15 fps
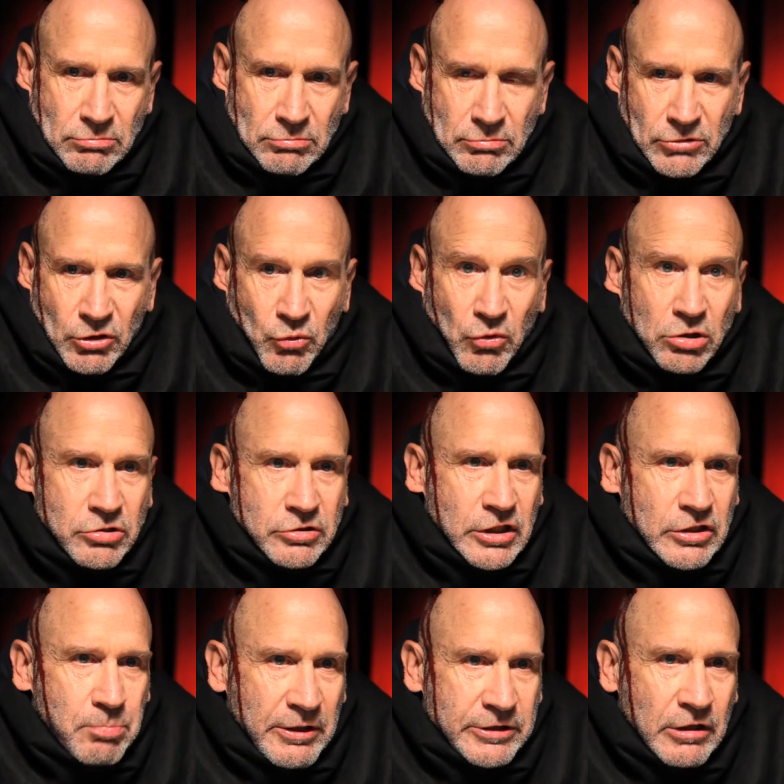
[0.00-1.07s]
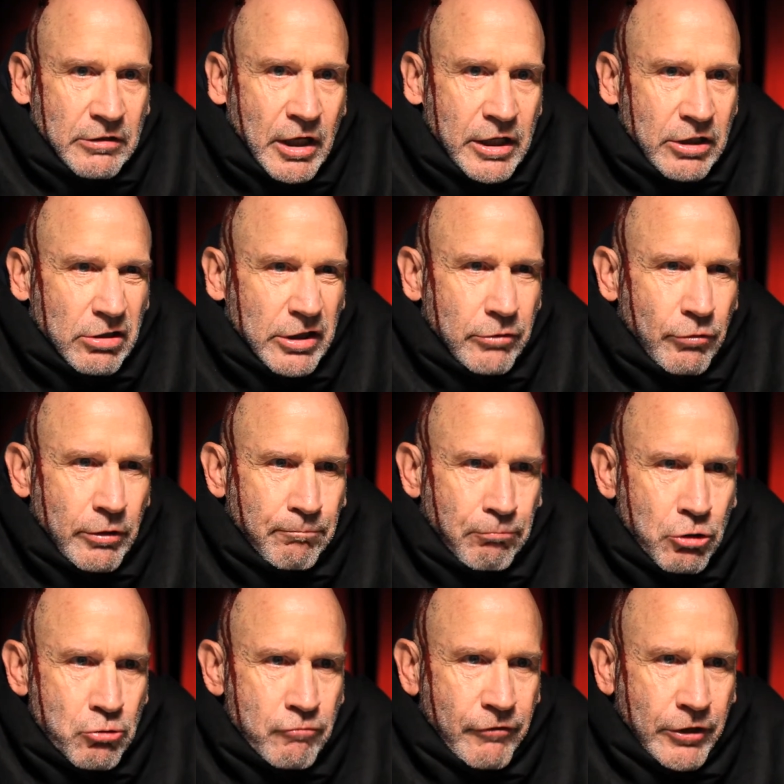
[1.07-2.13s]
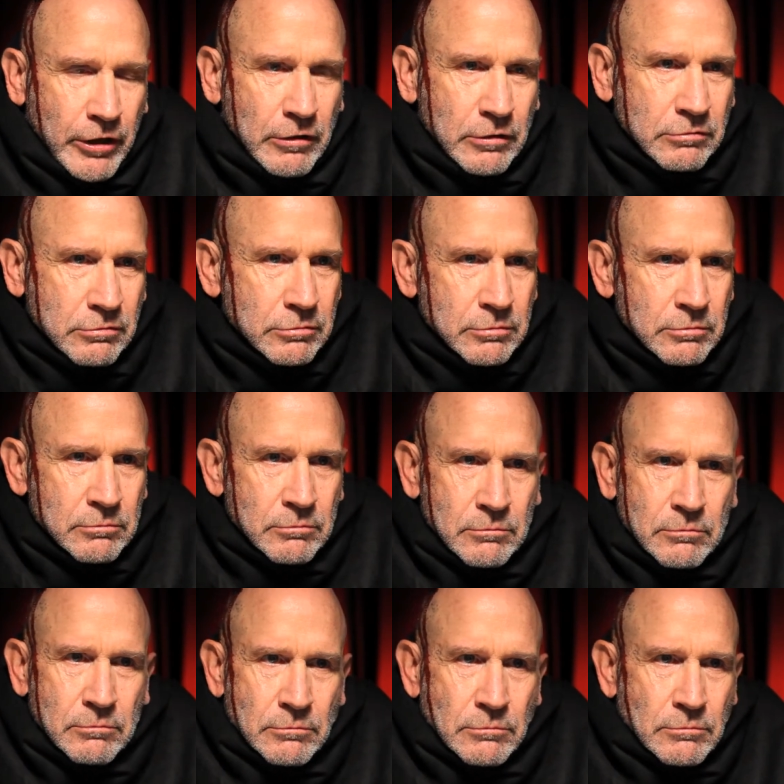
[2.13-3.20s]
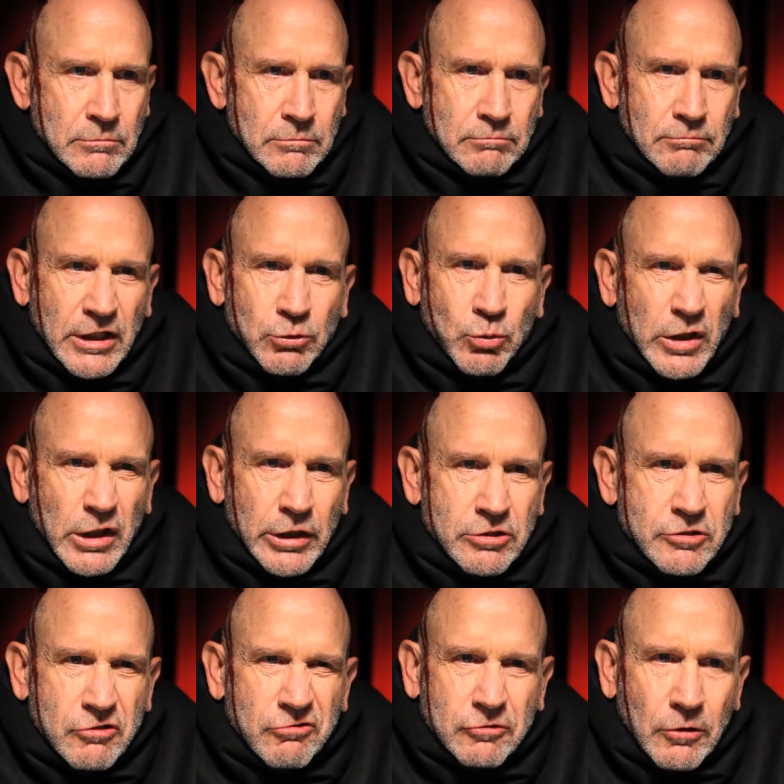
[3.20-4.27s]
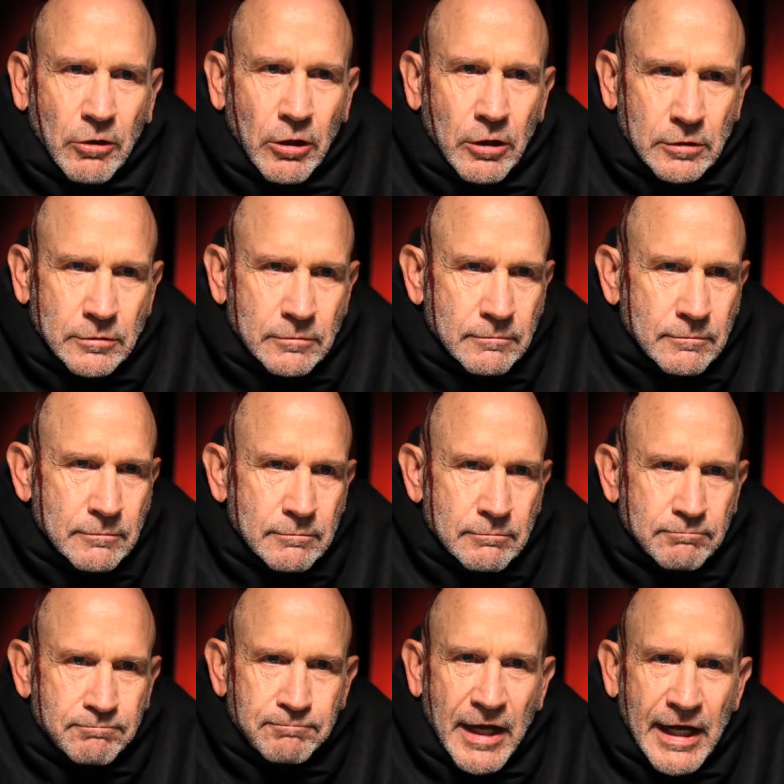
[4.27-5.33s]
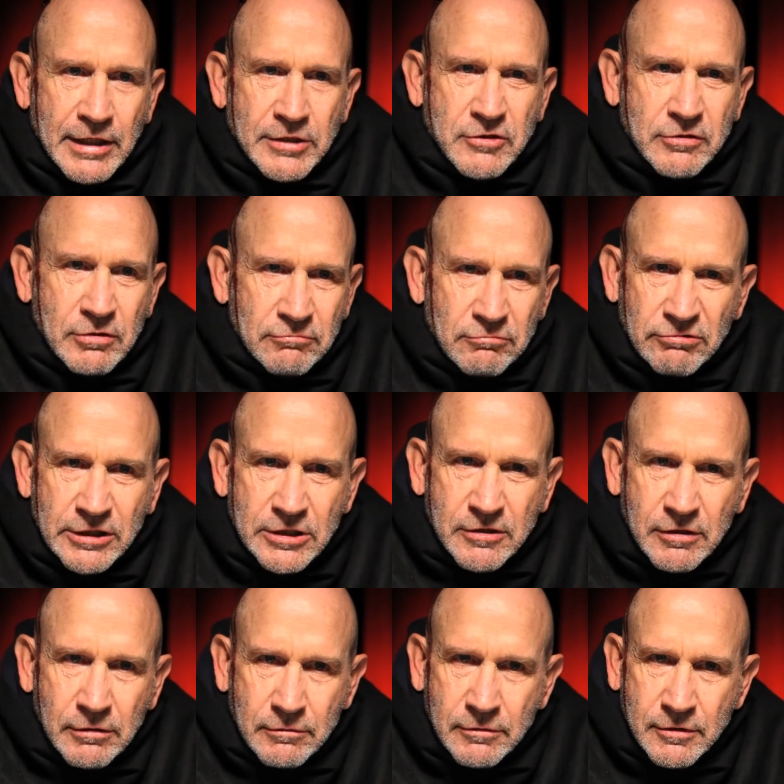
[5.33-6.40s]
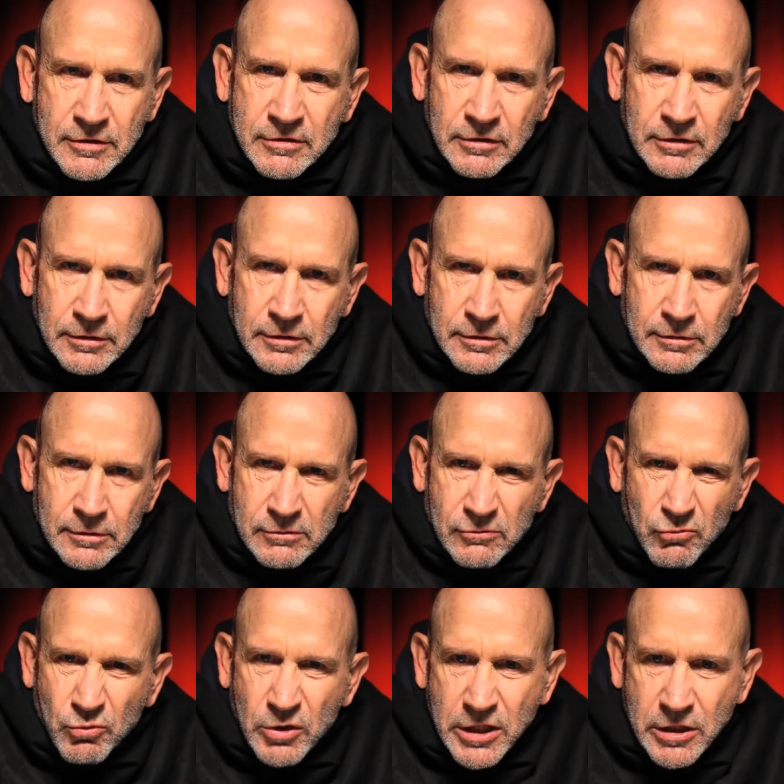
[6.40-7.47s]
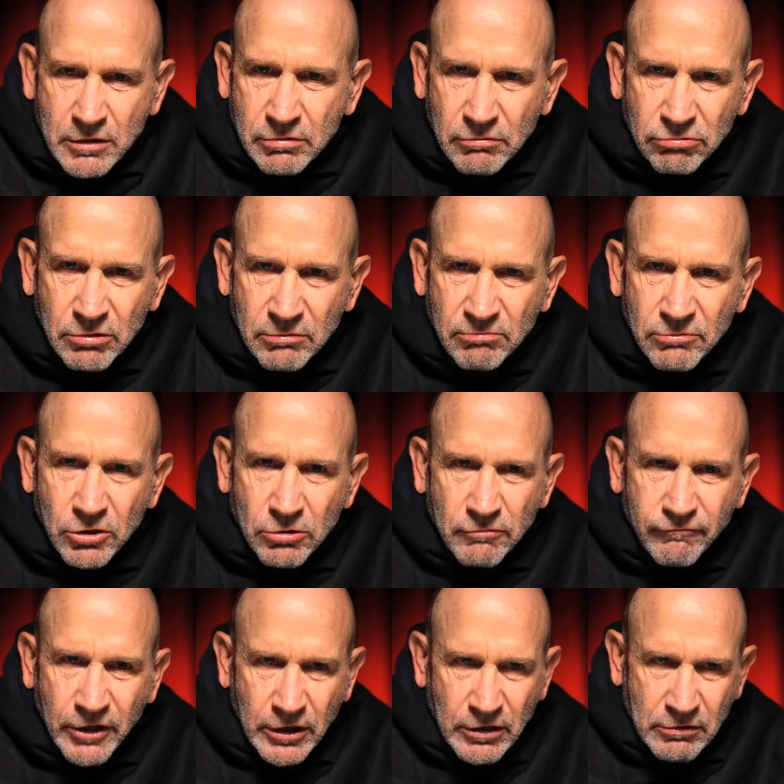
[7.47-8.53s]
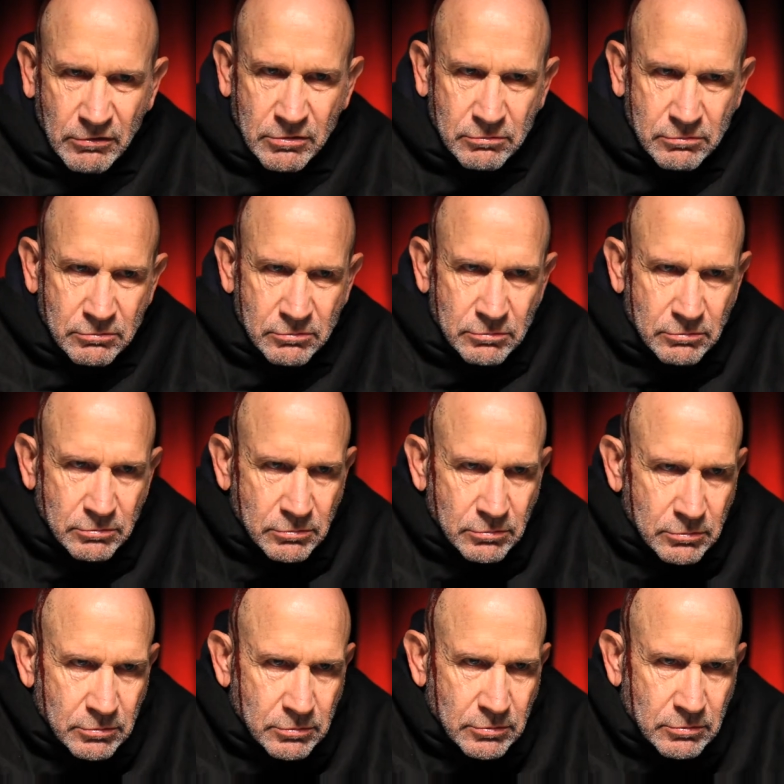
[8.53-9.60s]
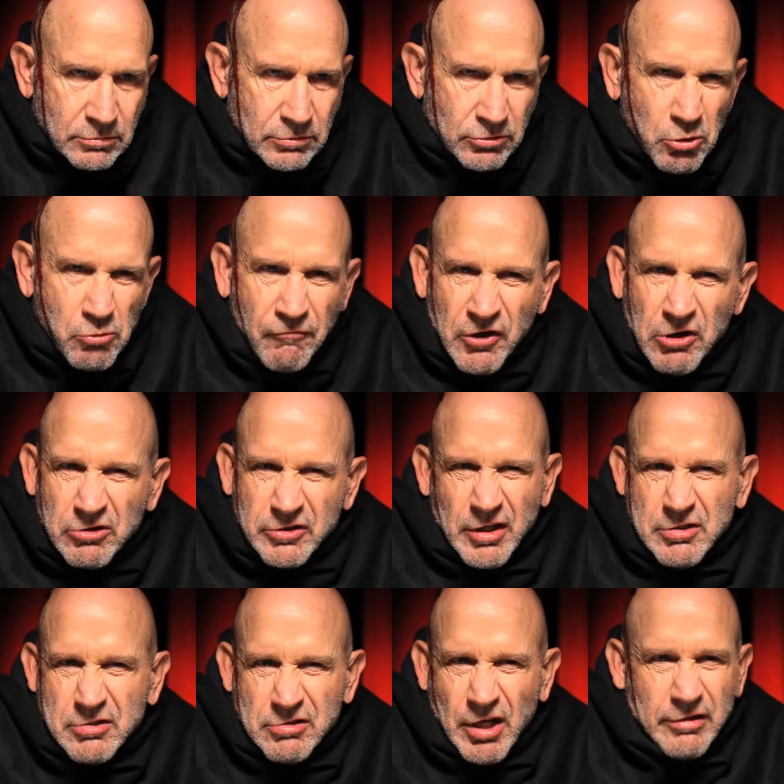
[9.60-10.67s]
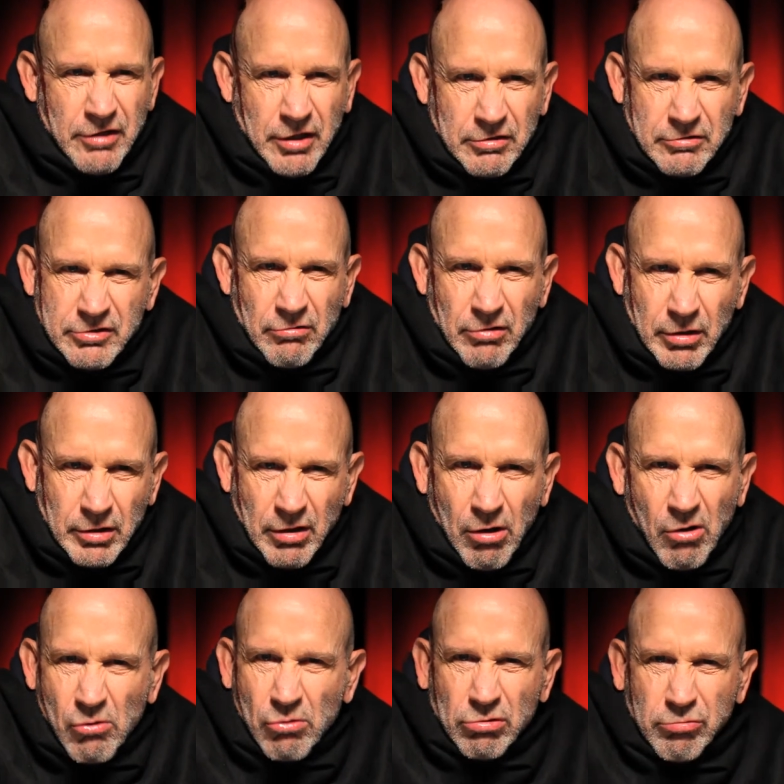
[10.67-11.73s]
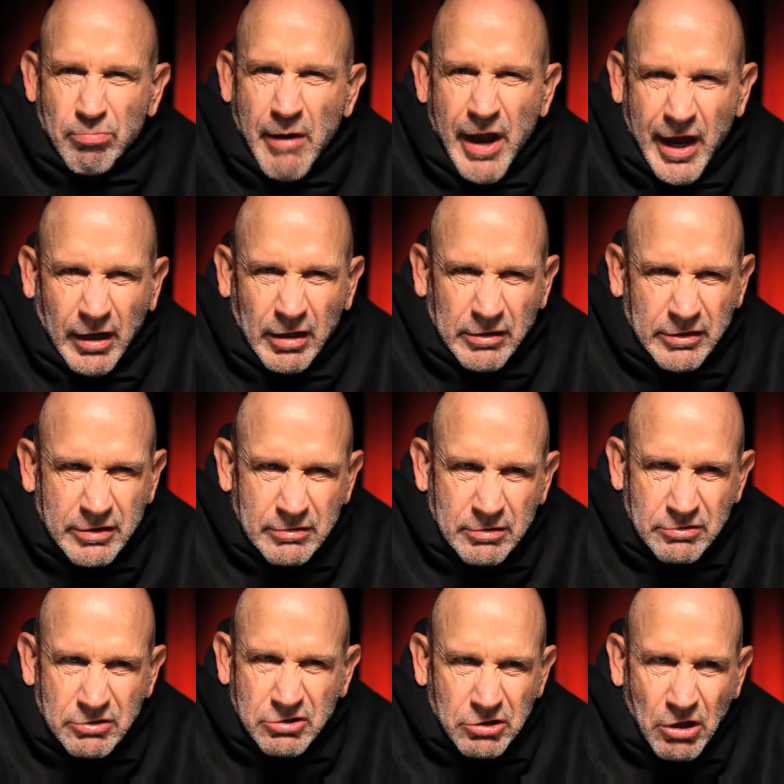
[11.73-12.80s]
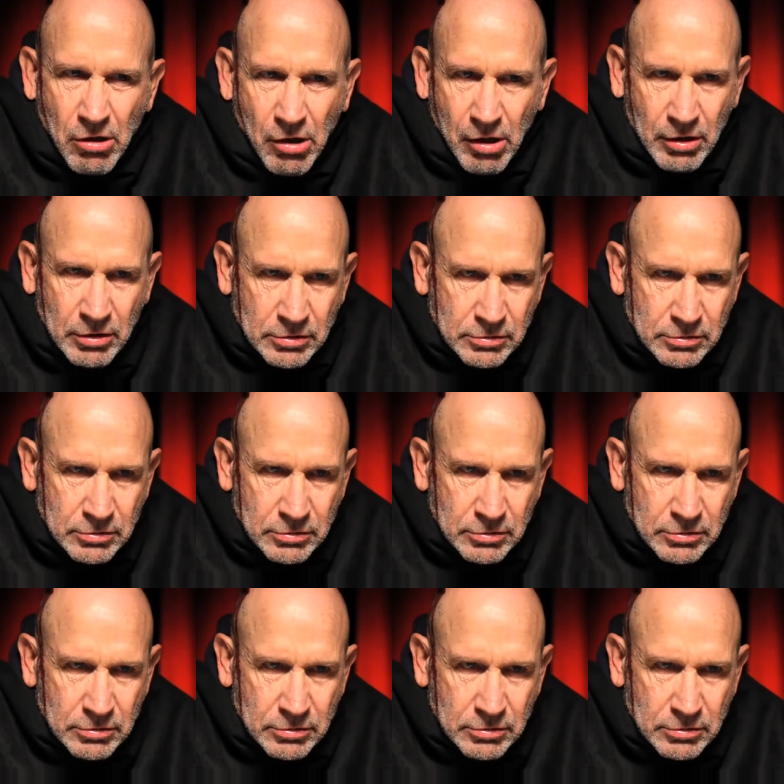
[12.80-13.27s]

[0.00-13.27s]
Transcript: The worst is but denial and reproving. My will is strong, past reason's weak removing. Who fears a sentence or an old man's saw?